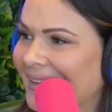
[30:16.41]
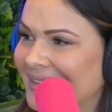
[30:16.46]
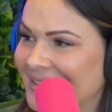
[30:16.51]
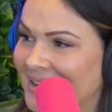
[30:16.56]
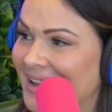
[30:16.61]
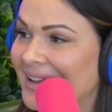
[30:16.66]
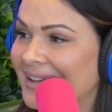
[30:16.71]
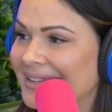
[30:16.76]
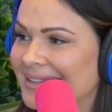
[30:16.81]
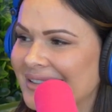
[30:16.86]
it
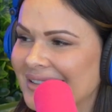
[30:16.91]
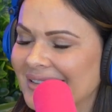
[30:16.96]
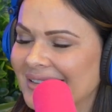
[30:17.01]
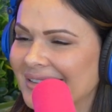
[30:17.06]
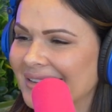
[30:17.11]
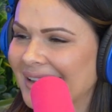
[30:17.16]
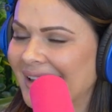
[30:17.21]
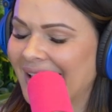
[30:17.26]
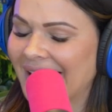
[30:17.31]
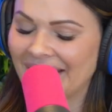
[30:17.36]
does.
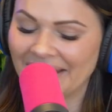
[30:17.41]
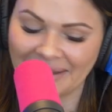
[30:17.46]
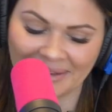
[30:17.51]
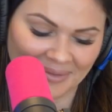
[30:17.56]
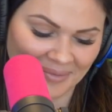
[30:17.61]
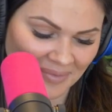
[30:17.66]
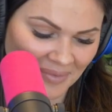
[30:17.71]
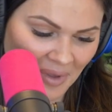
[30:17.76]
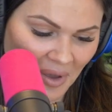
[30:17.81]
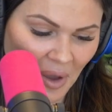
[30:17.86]

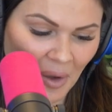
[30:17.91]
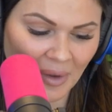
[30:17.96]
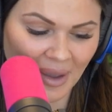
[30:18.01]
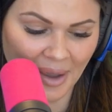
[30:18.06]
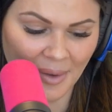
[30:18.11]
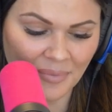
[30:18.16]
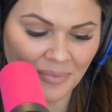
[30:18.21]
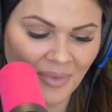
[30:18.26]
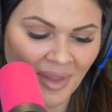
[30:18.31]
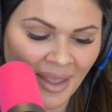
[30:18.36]

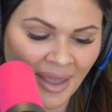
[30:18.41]
Okay.